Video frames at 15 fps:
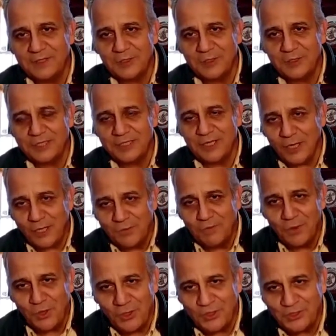So there's a
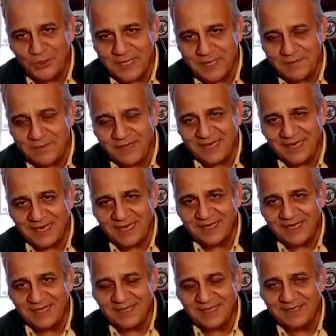lot more to him, and
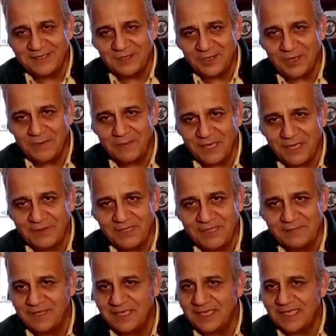I'll talk about
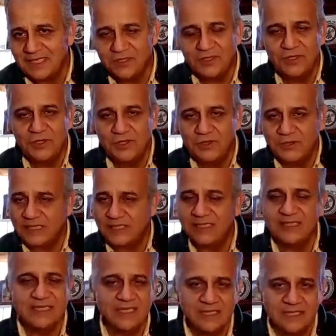it. But as you know,
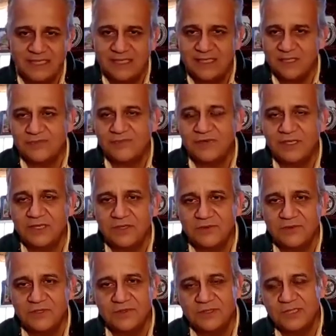this is a series of
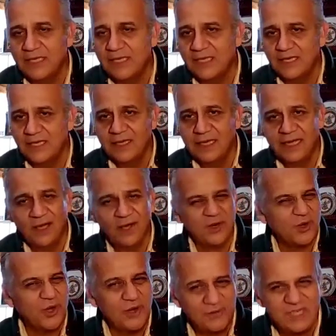interviews
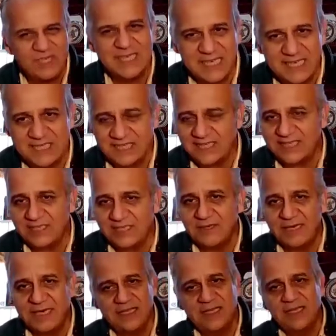or conversations,
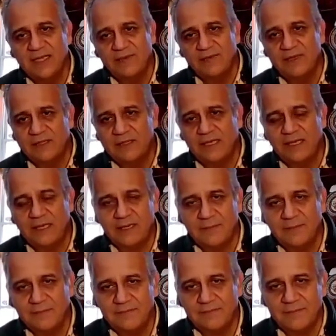really, with
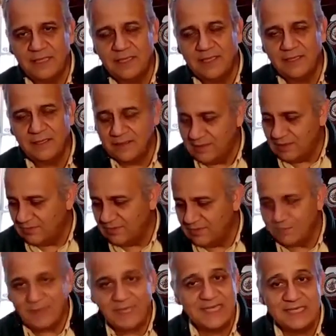
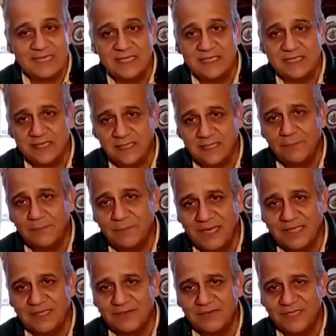with pioneers in the
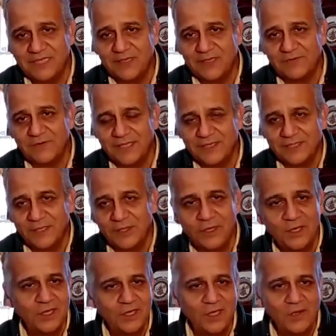impact investing field.
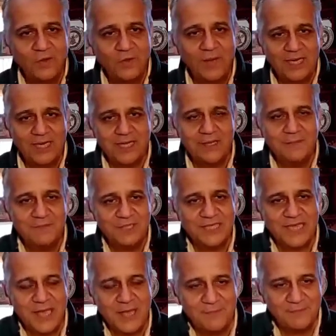So welcome,
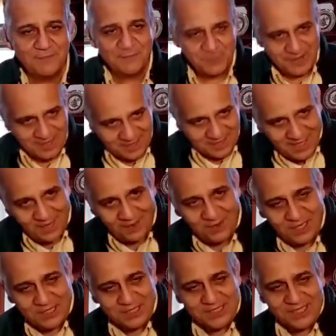Sam. How
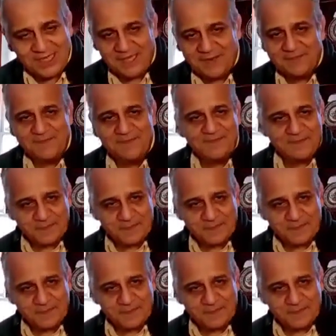are you today?